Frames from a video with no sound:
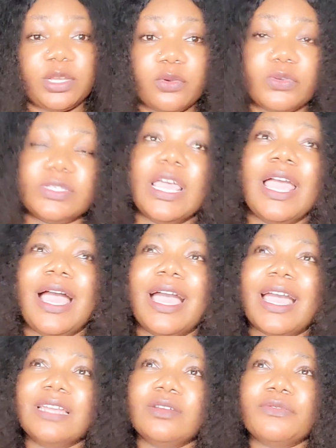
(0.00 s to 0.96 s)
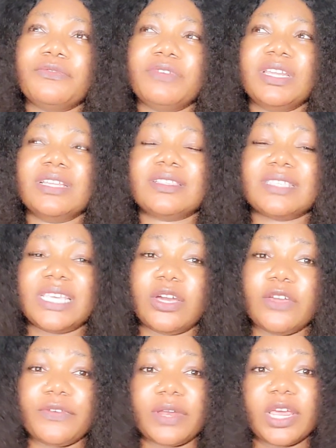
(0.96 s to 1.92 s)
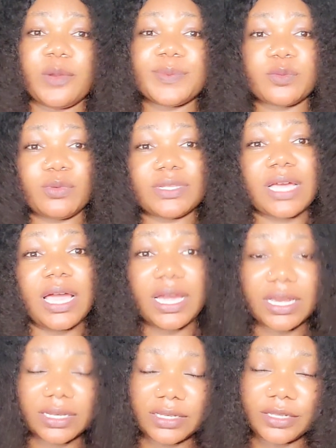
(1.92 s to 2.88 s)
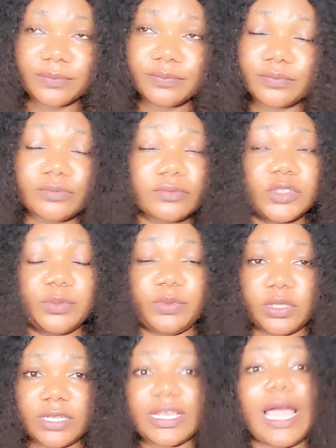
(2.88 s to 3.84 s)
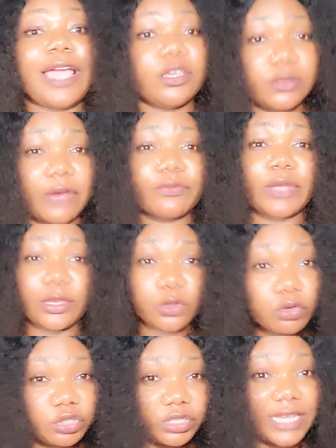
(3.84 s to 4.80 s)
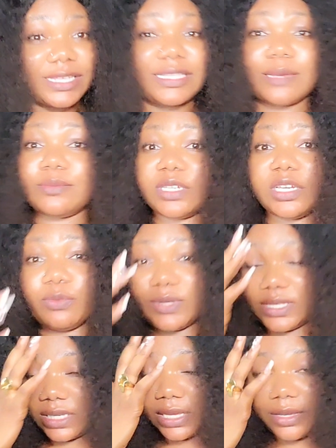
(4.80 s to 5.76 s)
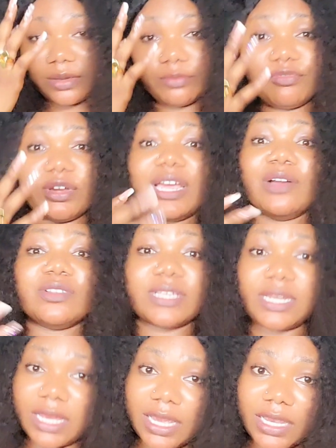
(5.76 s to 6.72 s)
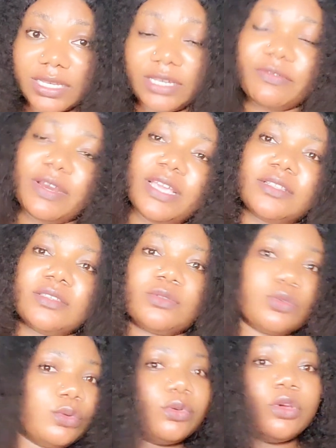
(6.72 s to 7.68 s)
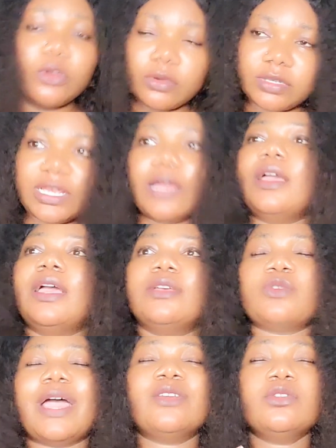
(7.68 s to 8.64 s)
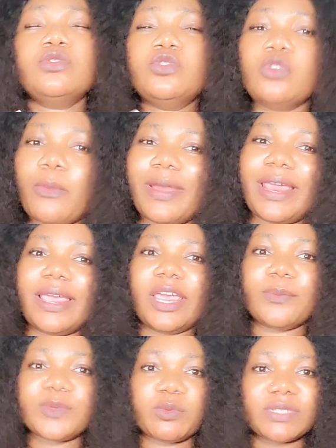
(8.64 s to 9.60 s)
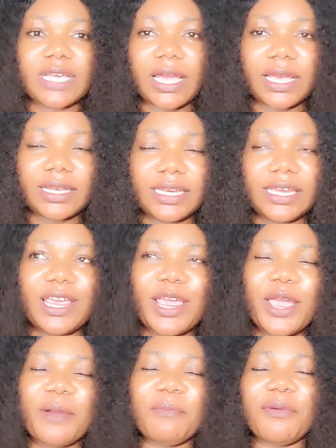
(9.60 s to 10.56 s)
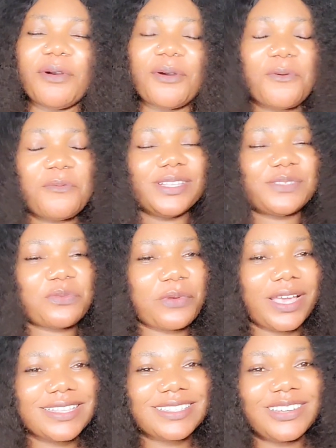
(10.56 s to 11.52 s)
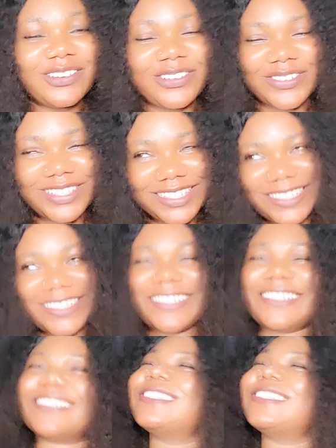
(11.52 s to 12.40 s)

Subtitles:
loss. I cannot really tell if it helps with acne, to be honest. I told you guys that I'm dealing with breakouts and acne, right? So yeah, so I don't know whether it helps with acne, but with weight loss